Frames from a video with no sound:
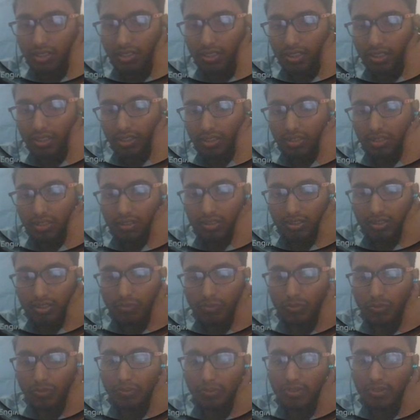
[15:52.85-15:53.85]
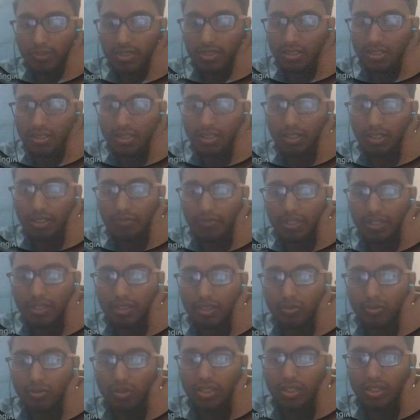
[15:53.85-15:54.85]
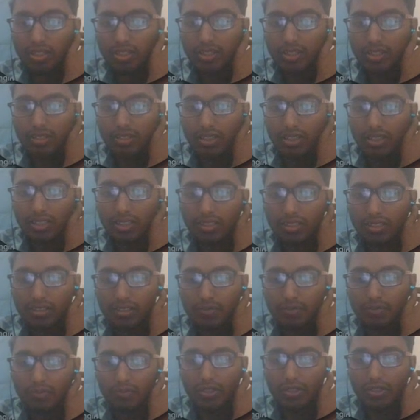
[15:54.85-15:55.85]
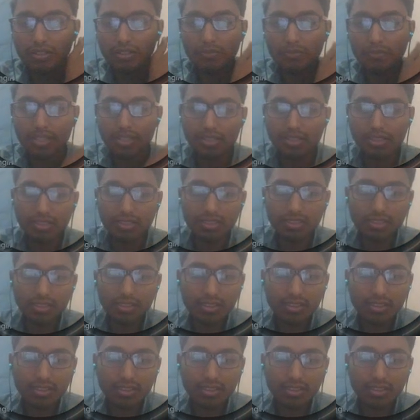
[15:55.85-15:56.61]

yeah, some of the features are very correlated like this, very messy,